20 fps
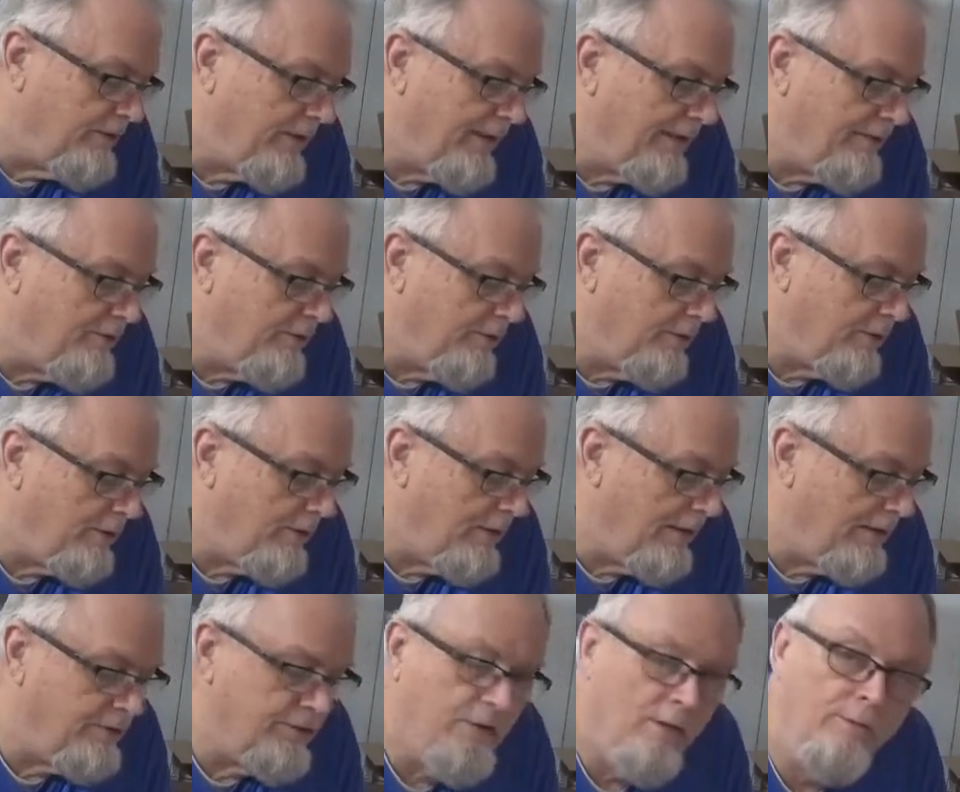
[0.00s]
that I took
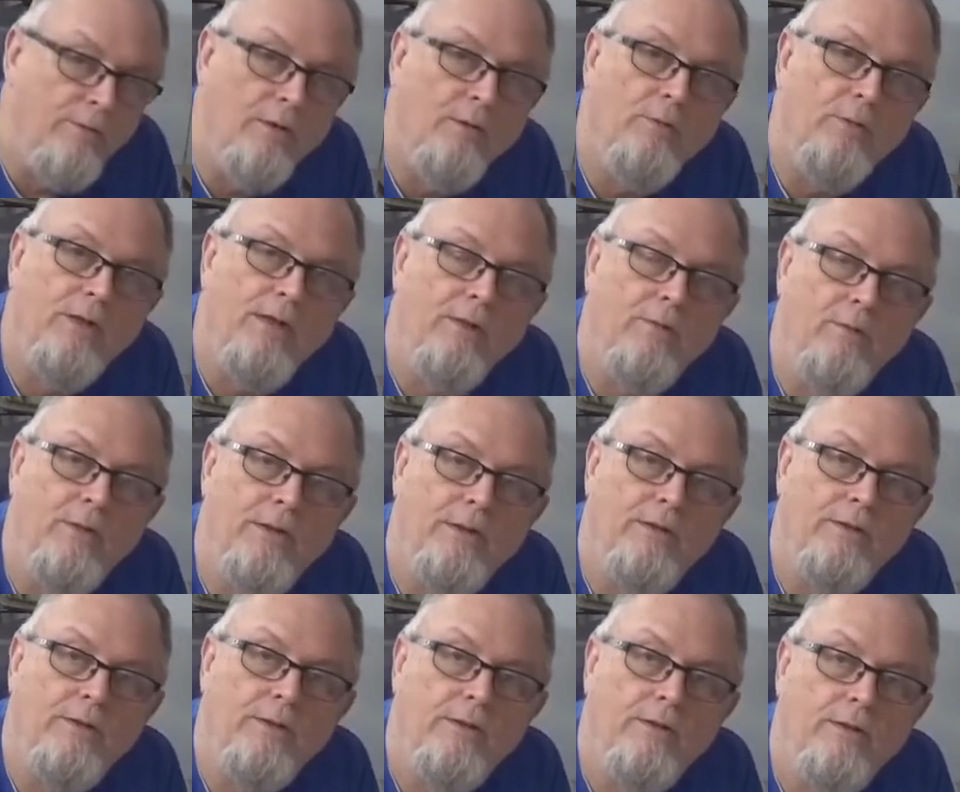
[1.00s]
last summer when I went
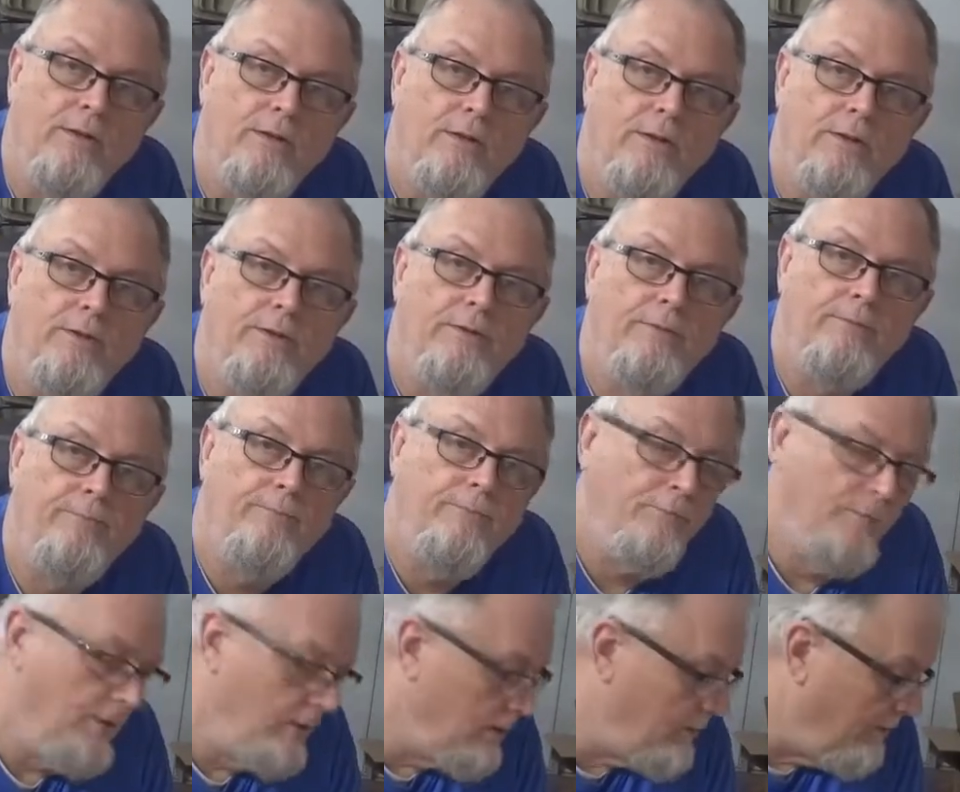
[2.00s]
uh,
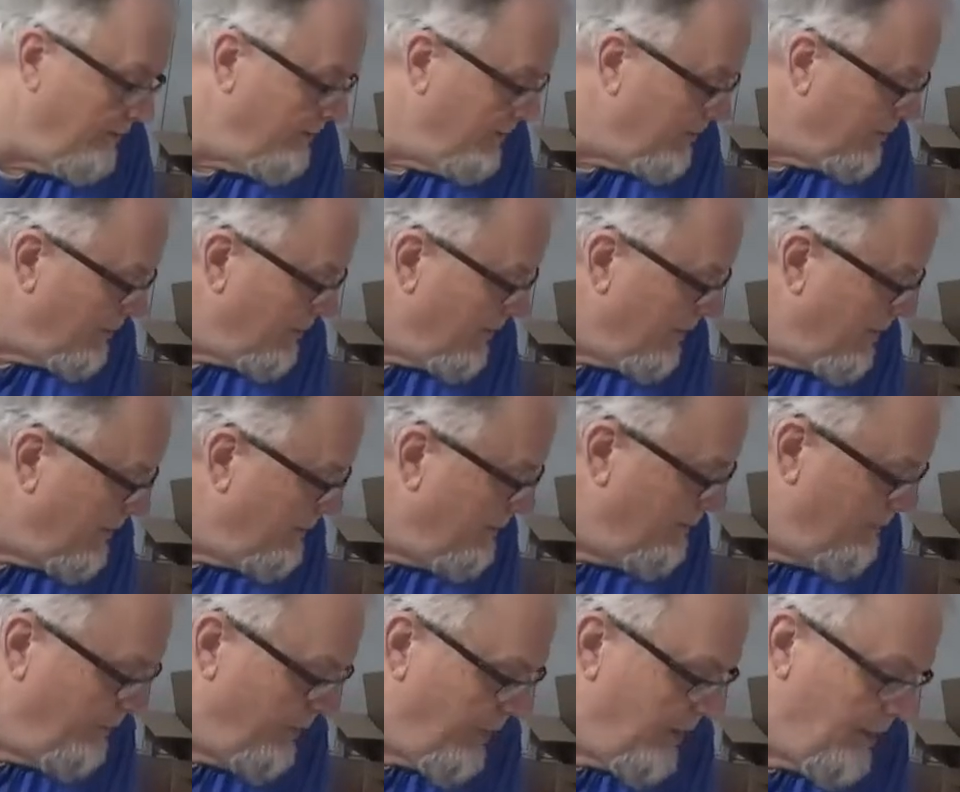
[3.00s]
to visit them.
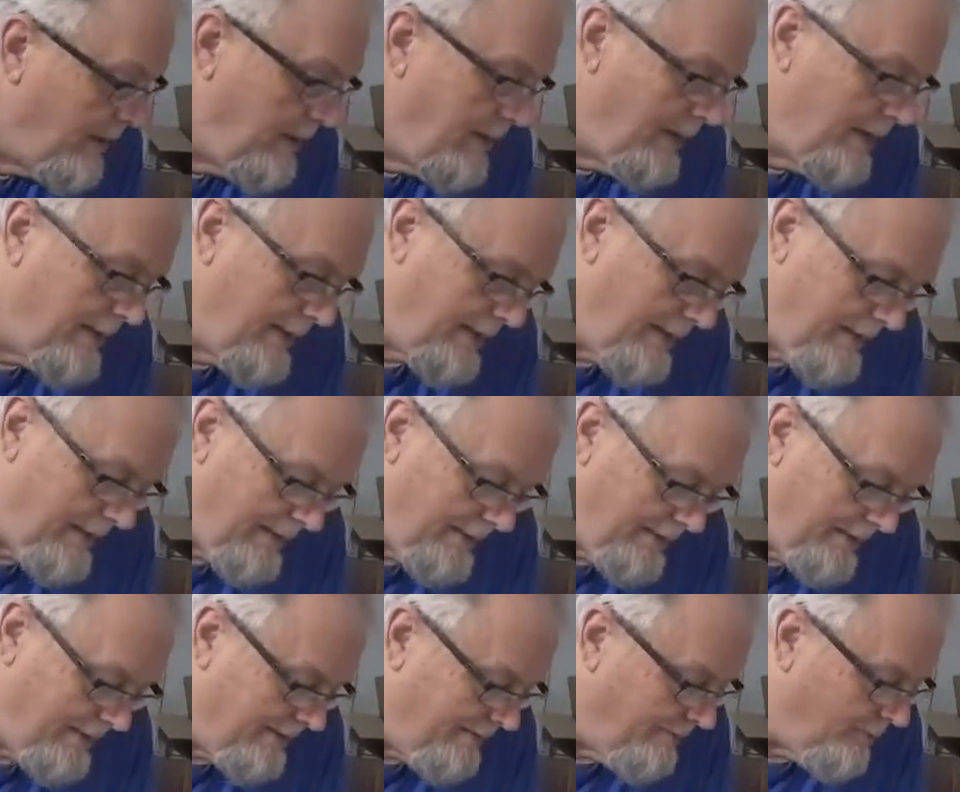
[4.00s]

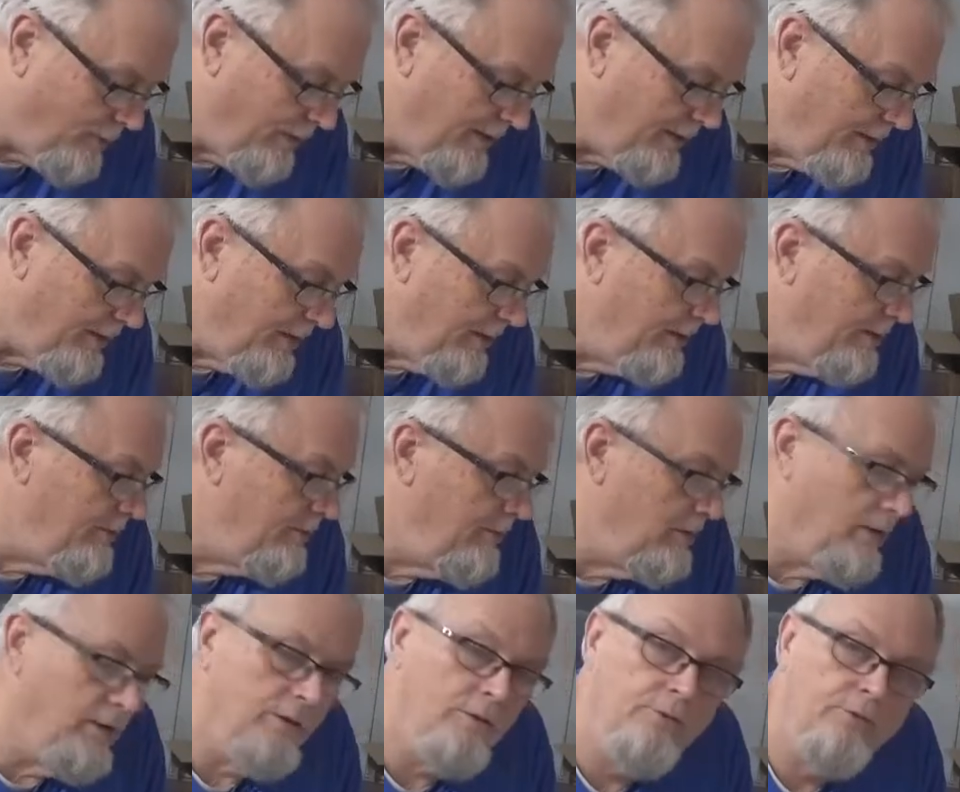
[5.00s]
And I've already done
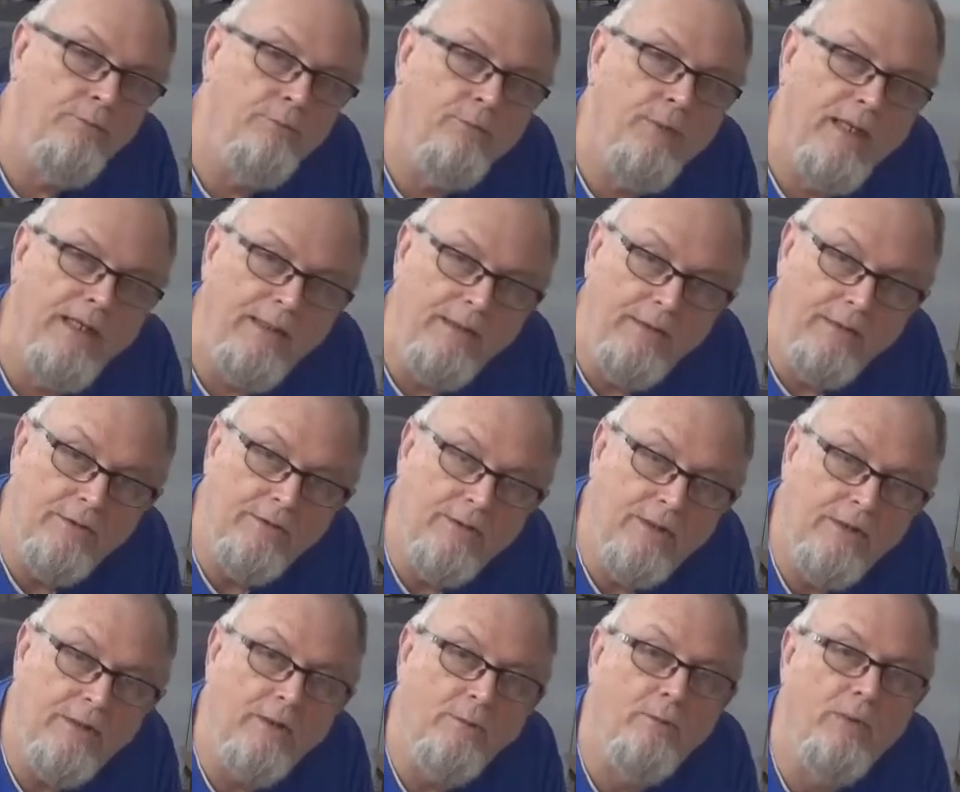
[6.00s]
uh, paintings. I
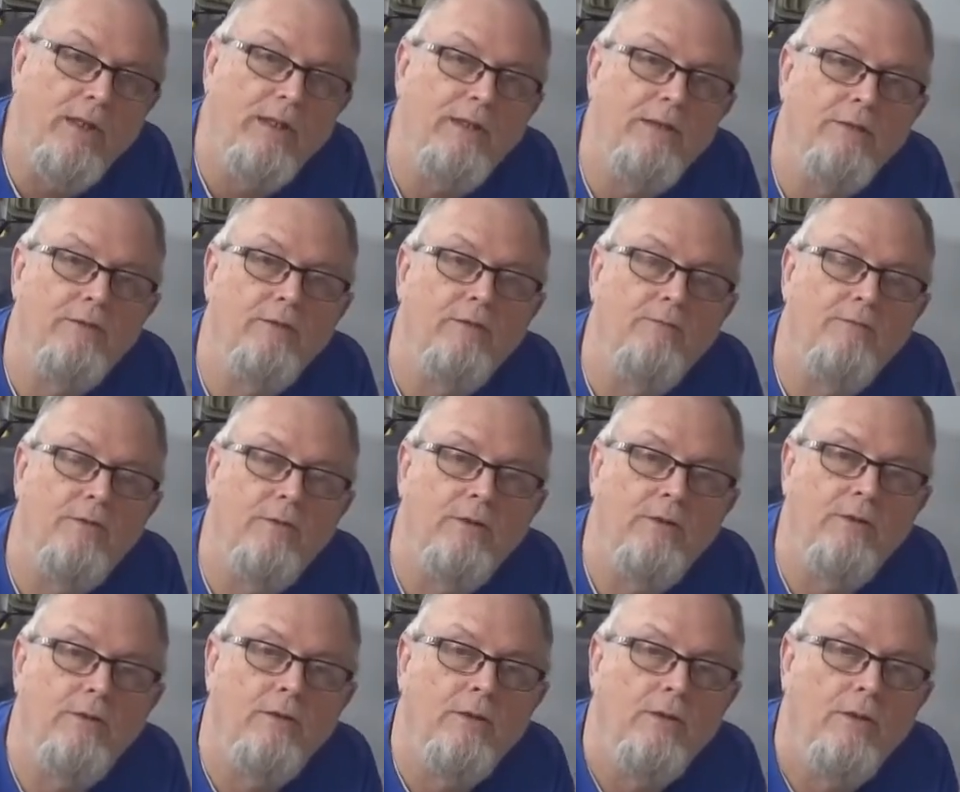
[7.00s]
did paintings of the,
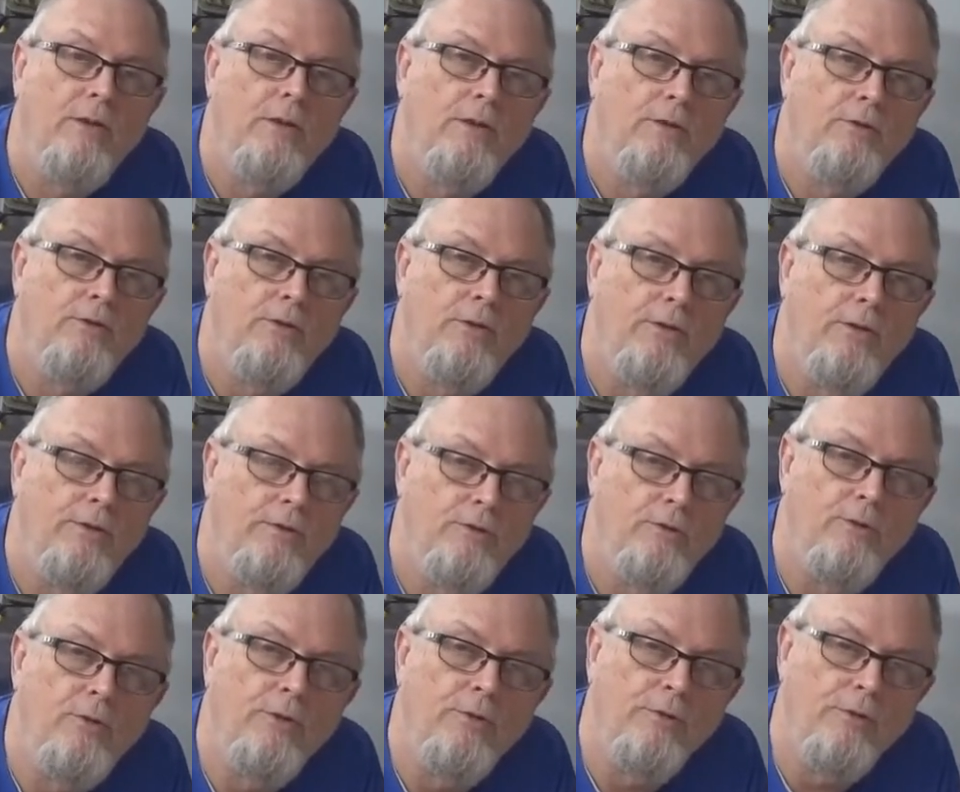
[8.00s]
the
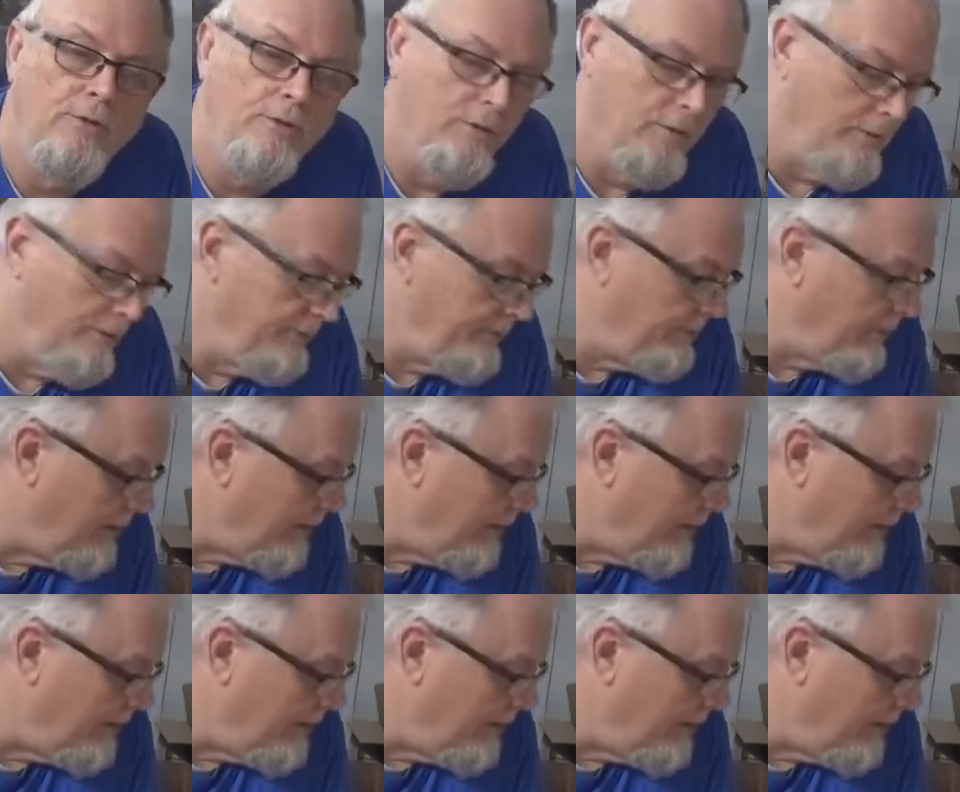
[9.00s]
two other girls,